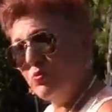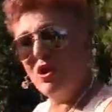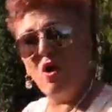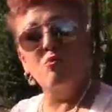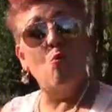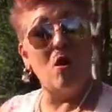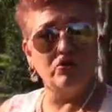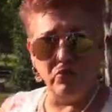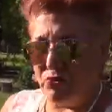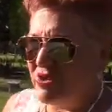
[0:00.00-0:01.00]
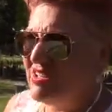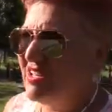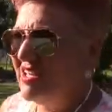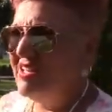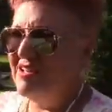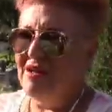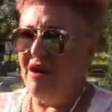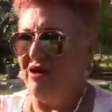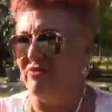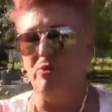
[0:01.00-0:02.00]
what I call them watchers,
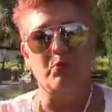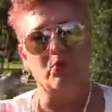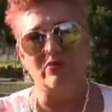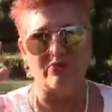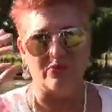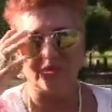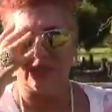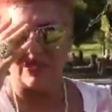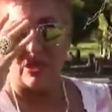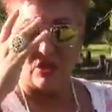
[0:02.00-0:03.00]
off on the peripheries, and you